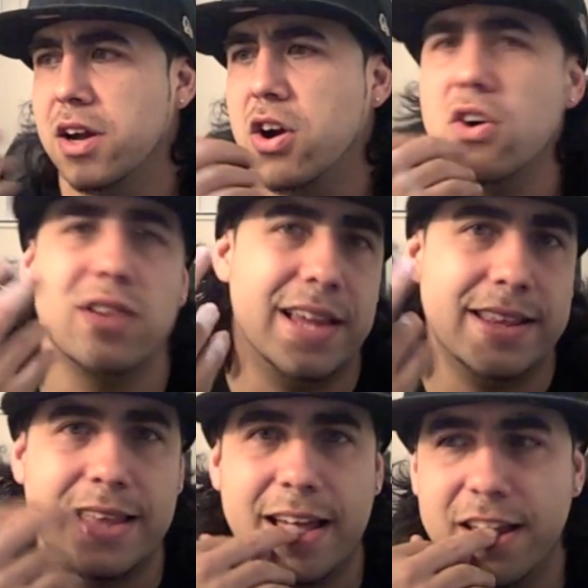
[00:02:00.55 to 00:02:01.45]
hurt
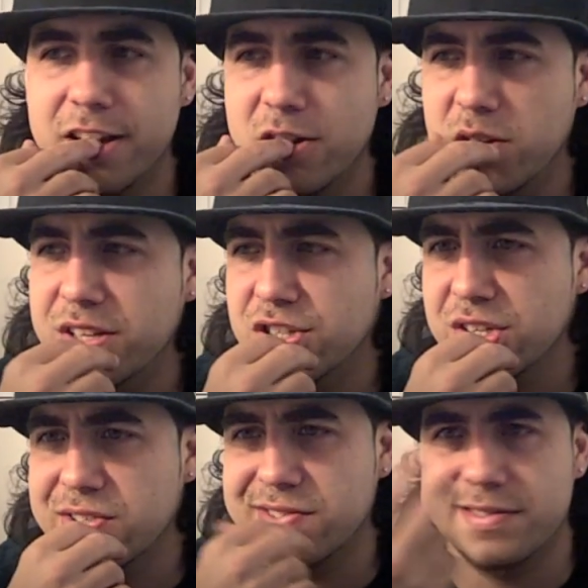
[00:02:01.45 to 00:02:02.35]
like that. You know, he
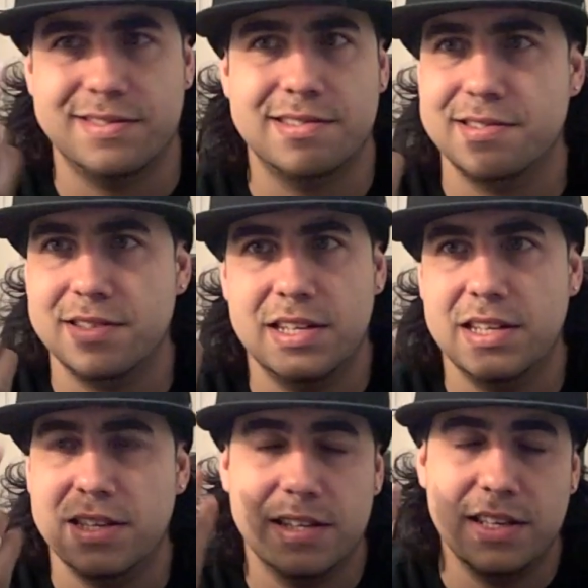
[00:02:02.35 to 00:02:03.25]
just
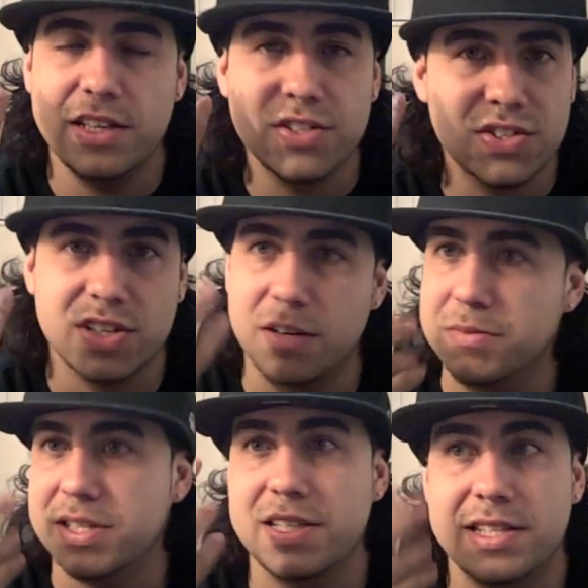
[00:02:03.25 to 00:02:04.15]

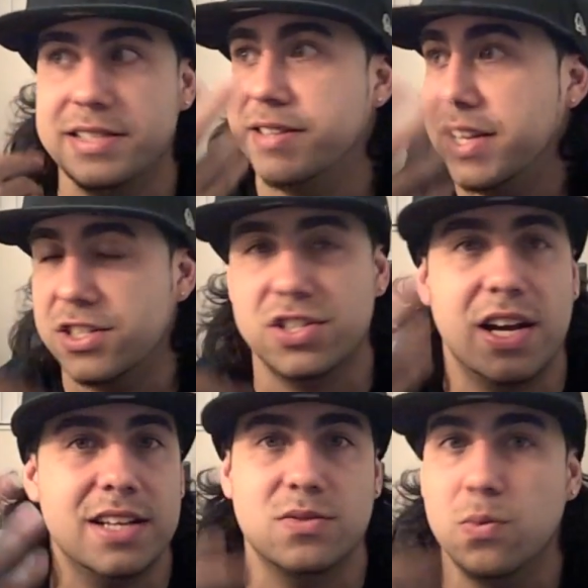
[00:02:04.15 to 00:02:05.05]
comes in and takes
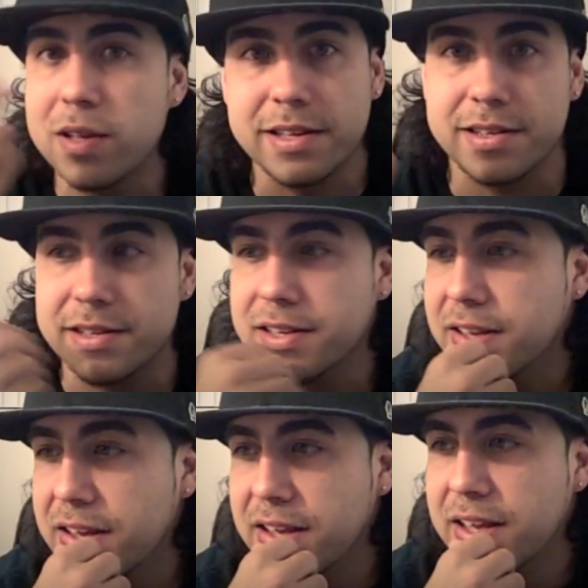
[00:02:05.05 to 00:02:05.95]
shots willingly.
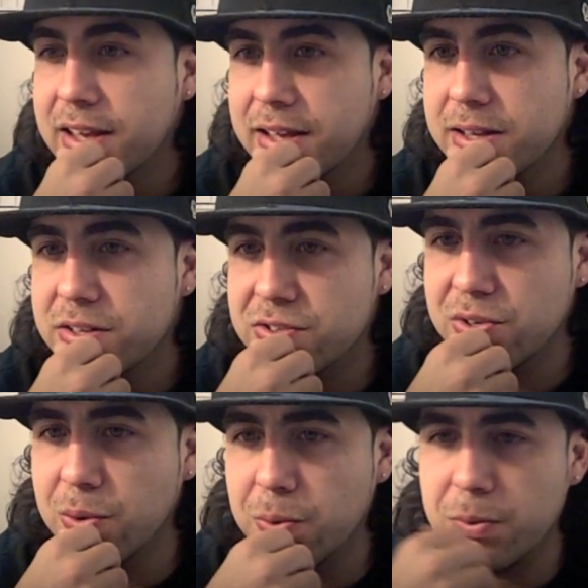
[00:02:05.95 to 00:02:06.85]

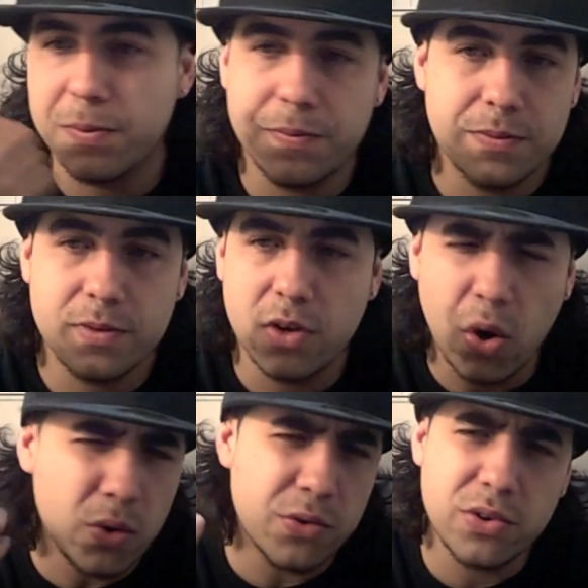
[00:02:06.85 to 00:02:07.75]
So
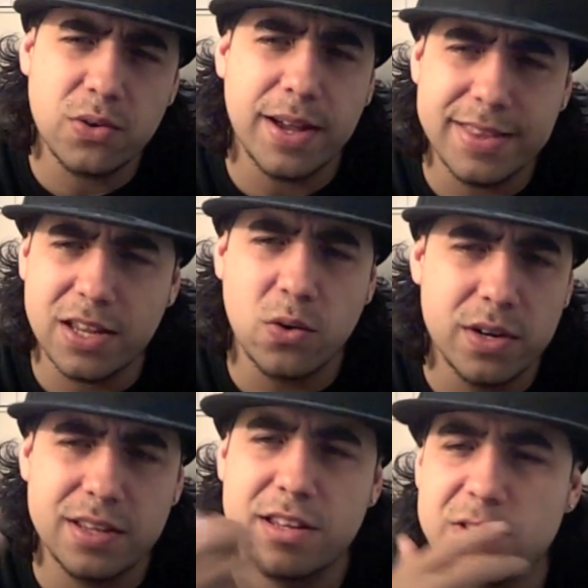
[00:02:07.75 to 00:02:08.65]
Cotto knew, I think,
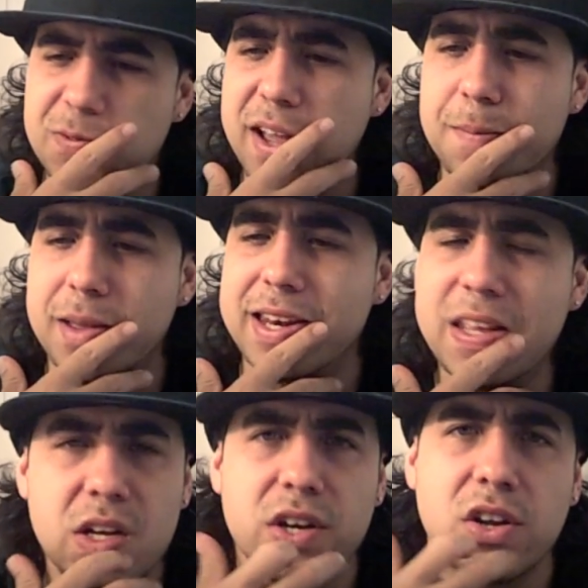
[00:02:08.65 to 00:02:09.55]
going into this fight, man,
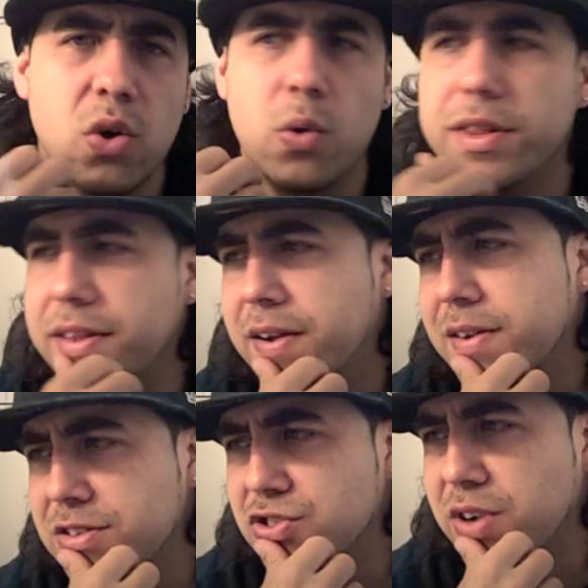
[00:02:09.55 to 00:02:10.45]
he couldn't go in there
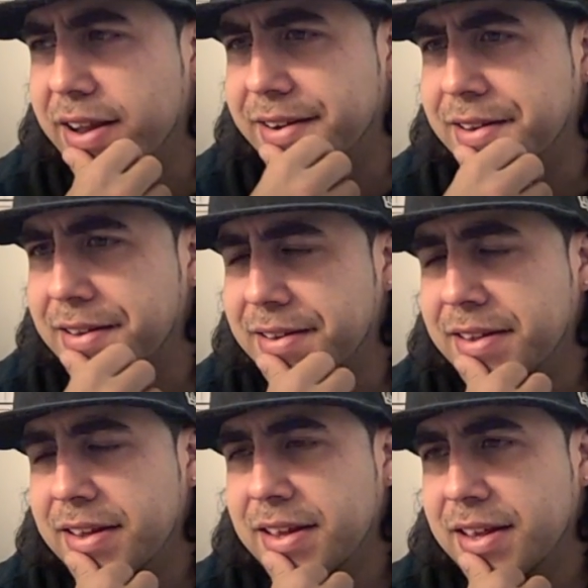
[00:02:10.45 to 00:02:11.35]
and try to
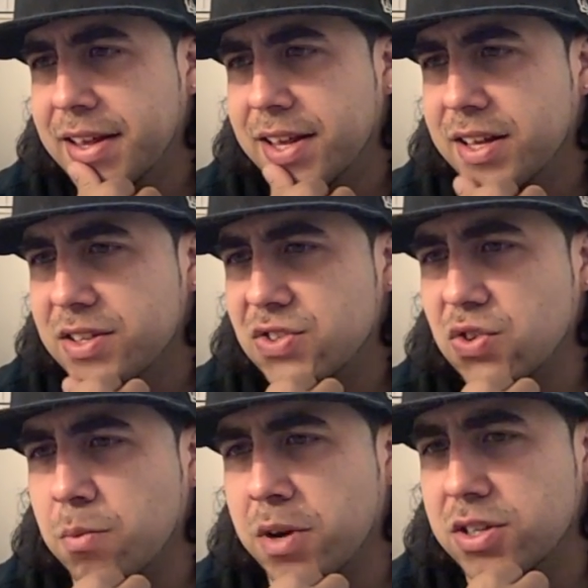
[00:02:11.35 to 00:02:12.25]

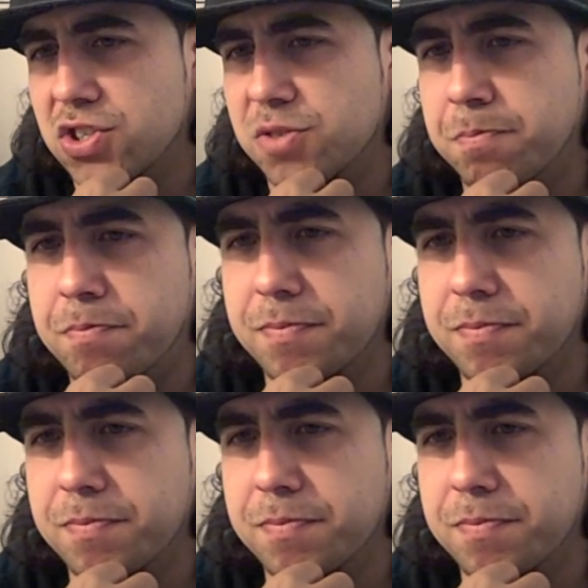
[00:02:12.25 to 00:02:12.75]
so much